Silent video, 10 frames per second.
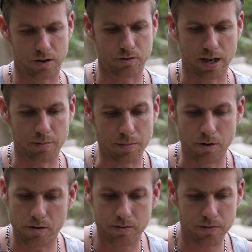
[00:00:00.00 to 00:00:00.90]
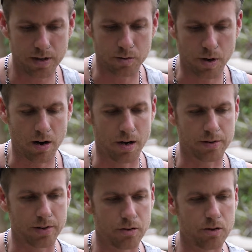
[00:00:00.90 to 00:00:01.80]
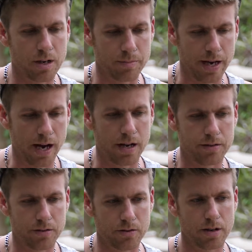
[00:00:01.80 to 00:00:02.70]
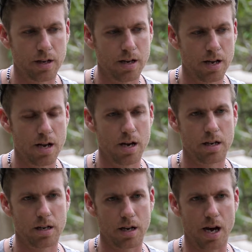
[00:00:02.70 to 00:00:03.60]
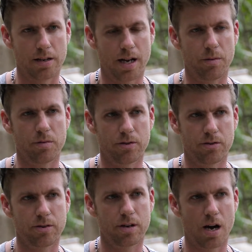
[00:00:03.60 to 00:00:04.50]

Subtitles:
drank a bit more as well. I dosed a little bit, and that was